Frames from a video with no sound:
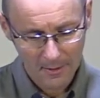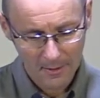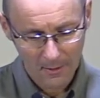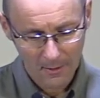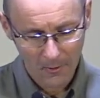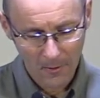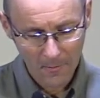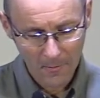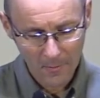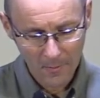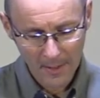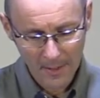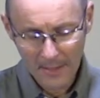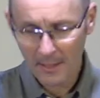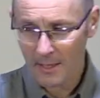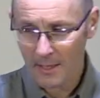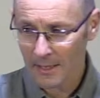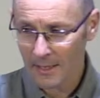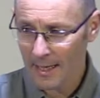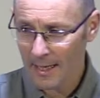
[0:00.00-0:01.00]
Or in
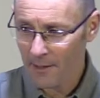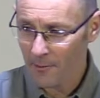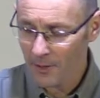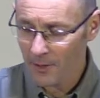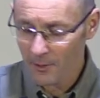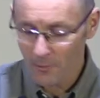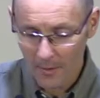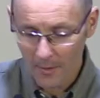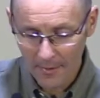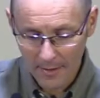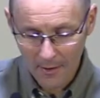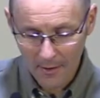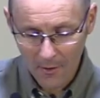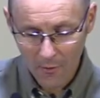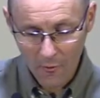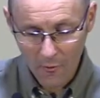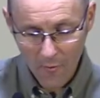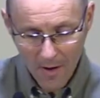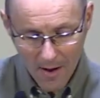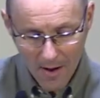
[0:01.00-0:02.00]
Peter's language, when the
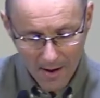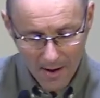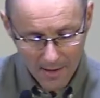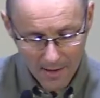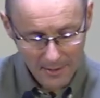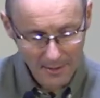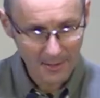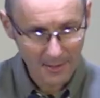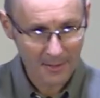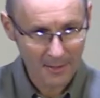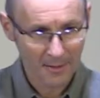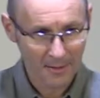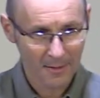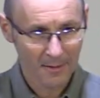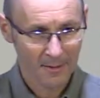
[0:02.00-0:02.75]
grass